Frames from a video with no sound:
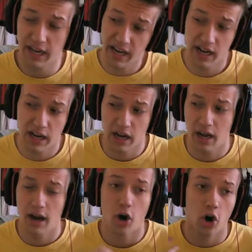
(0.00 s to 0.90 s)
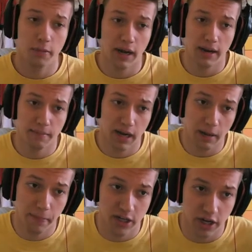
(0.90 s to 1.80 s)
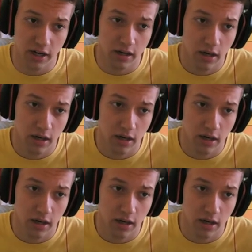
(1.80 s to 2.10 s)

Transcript: in on my Mega Pidgeot.